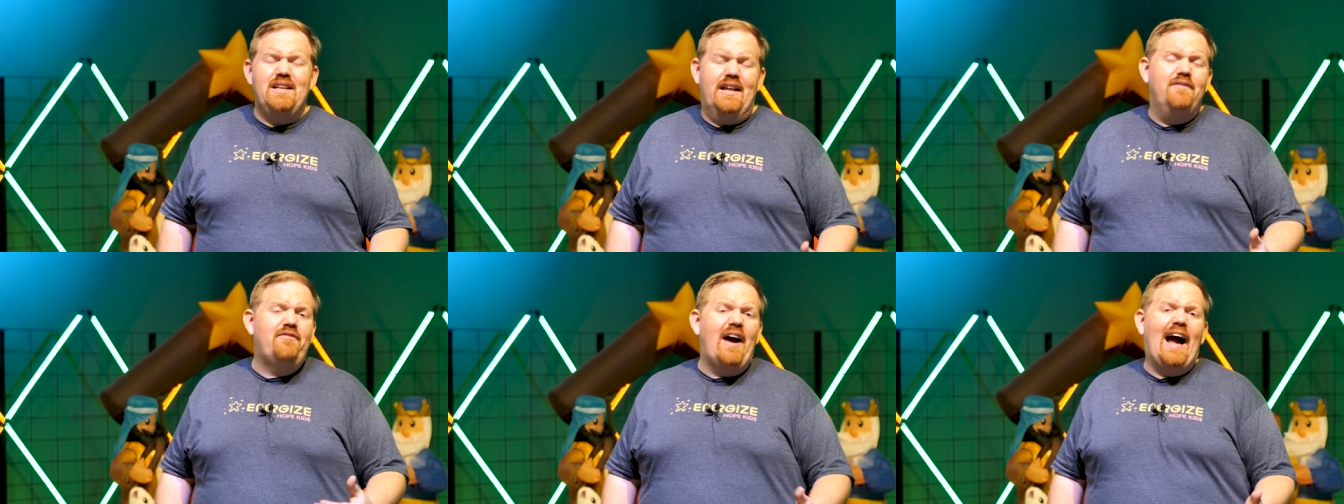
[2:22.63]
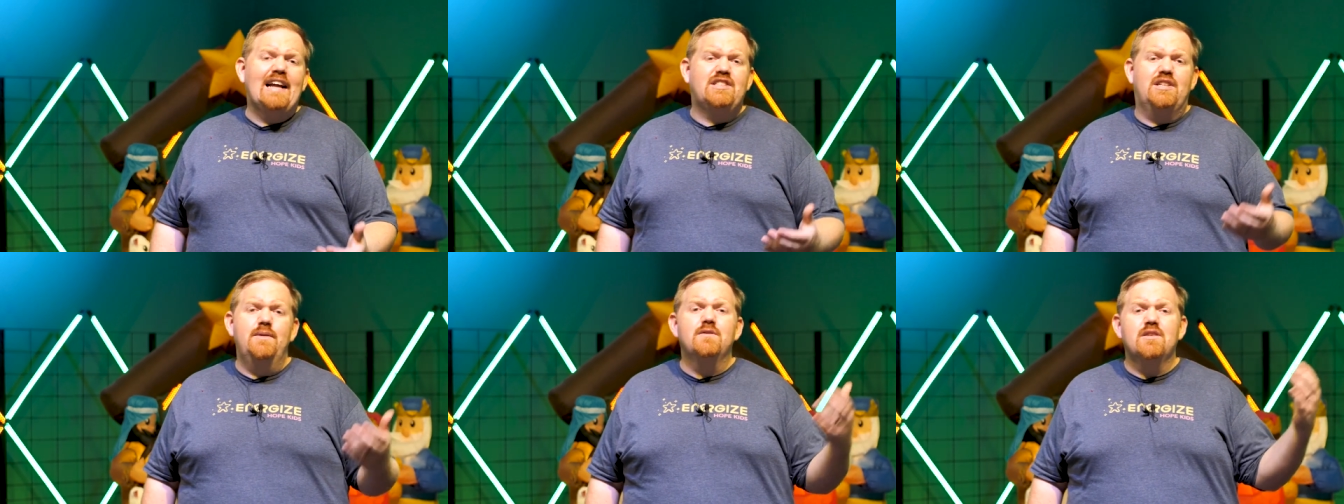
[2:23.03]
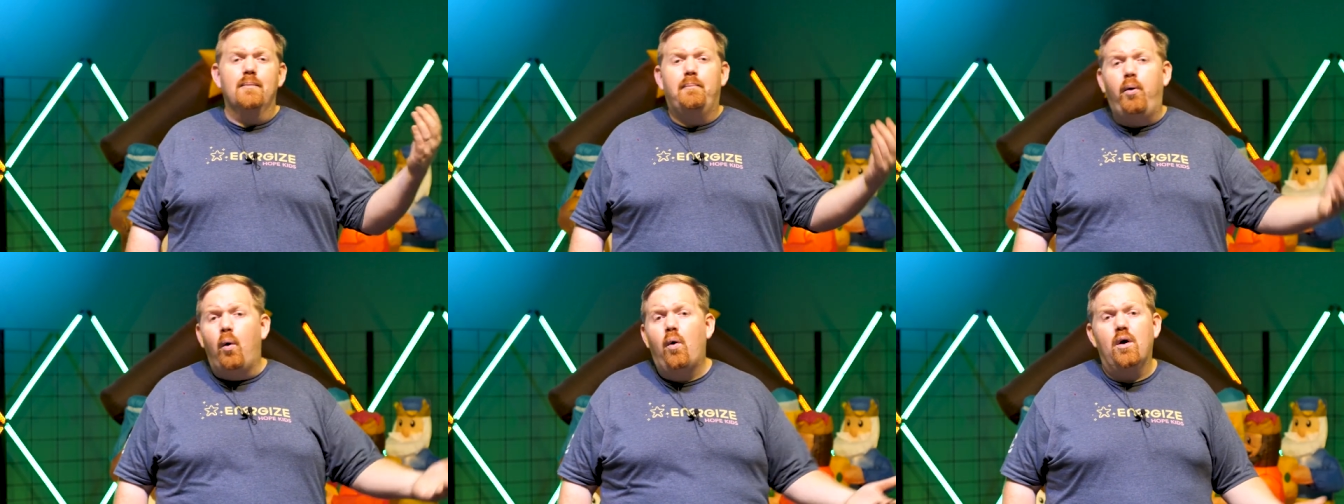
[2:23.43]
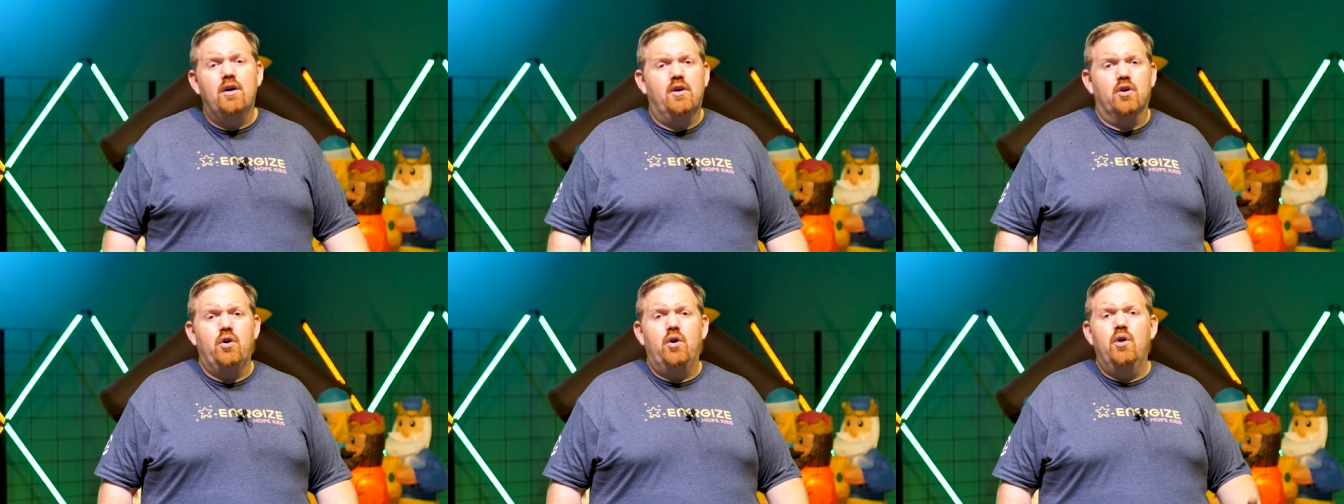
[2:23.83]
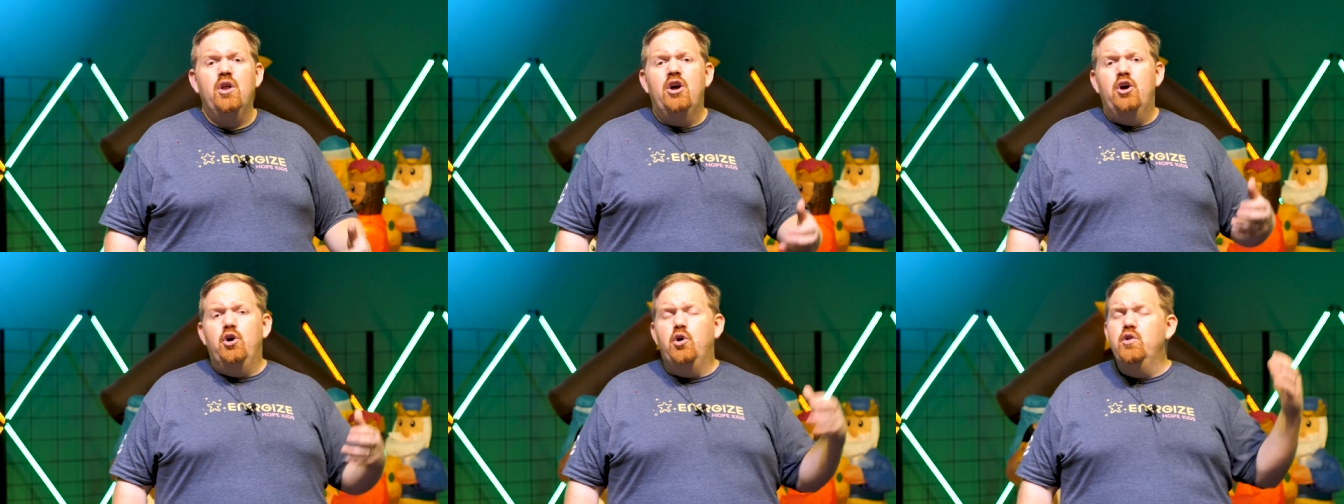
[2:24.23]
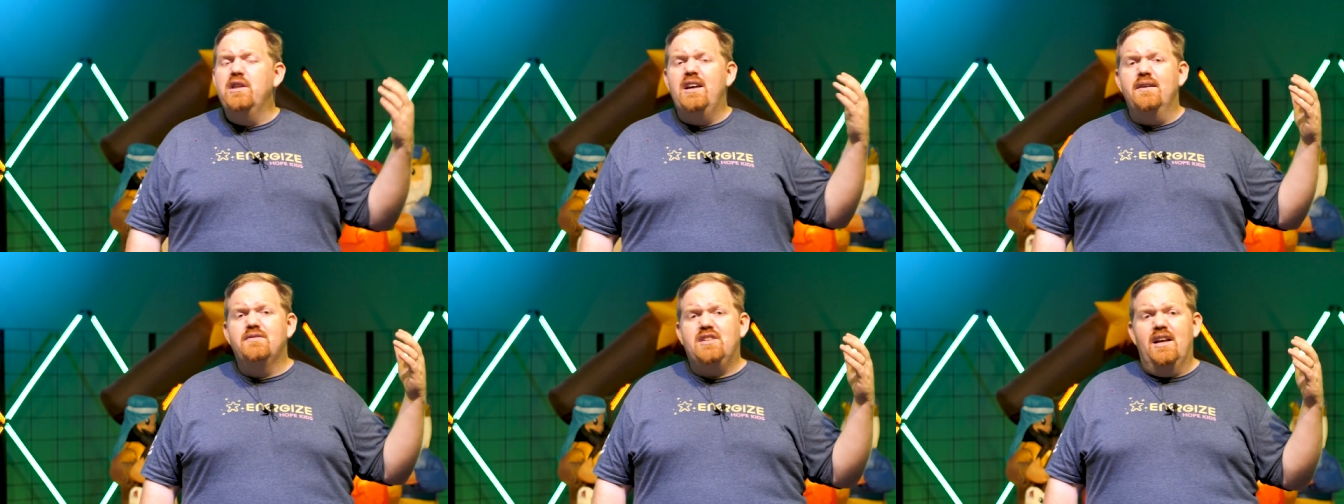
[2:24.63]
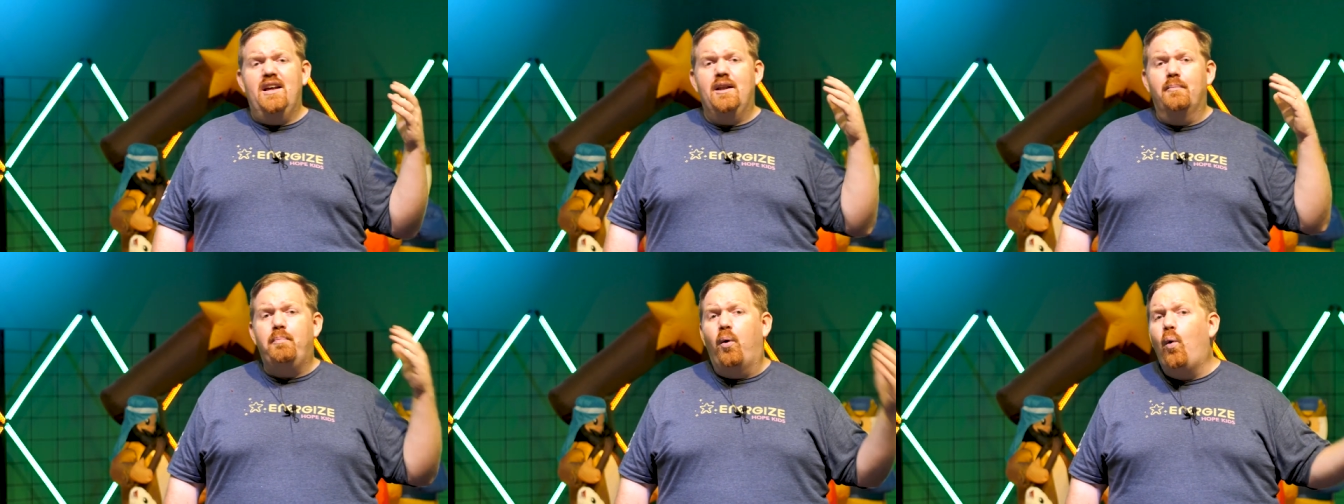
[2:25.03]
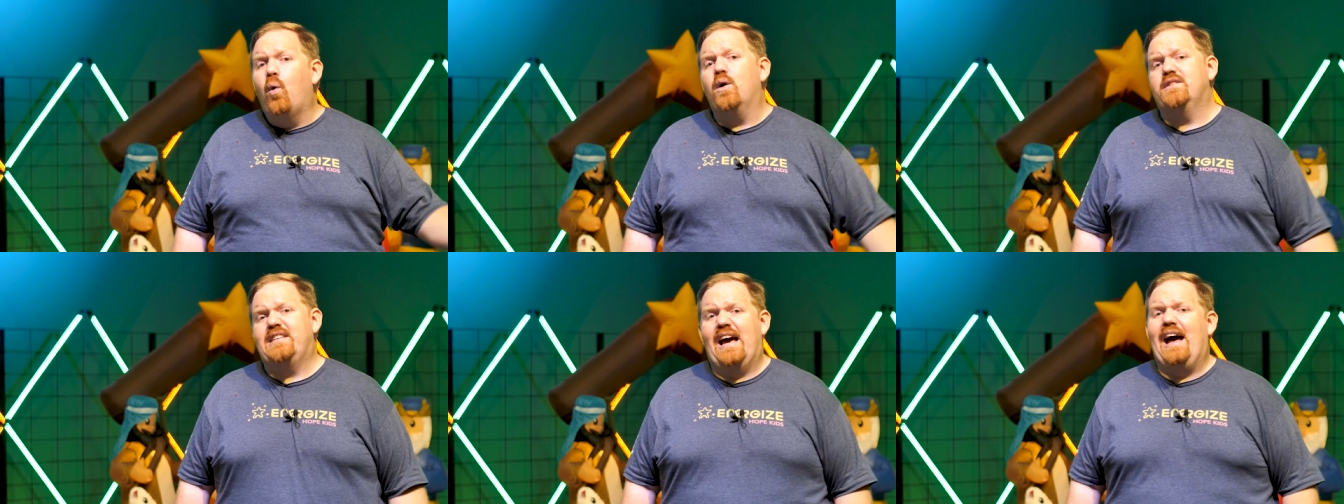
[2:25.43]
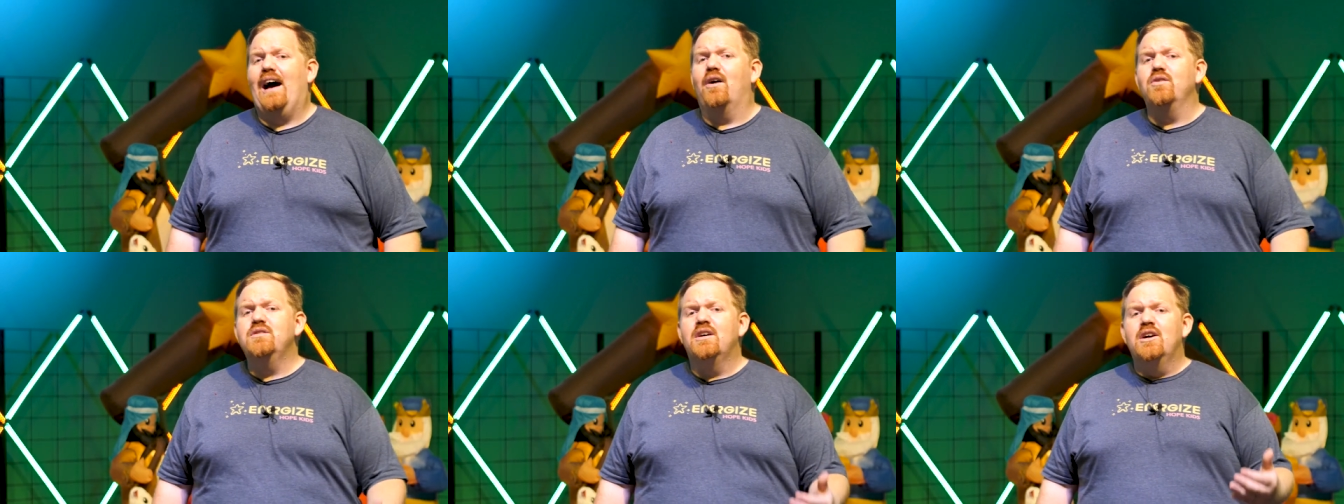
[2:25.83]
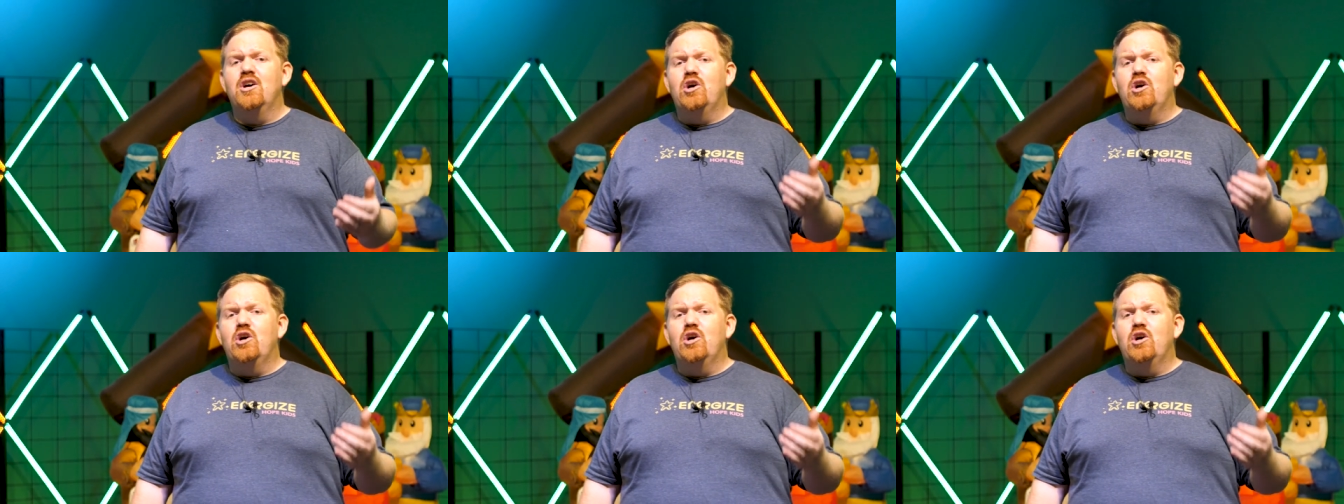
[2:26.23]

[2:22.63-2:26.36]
In fact, she was a poor girl who lived in a poor town,